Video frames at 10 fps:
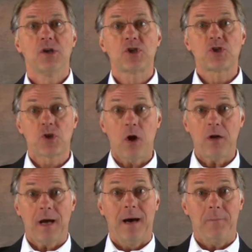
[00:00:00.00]

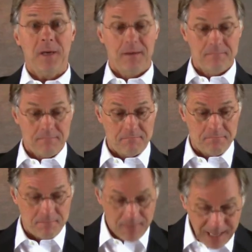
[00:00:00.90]
start up
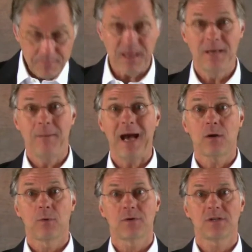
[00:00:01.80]
and bend
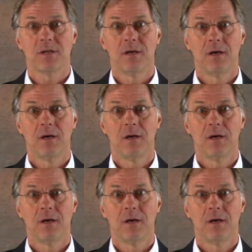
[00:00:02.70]
backwards.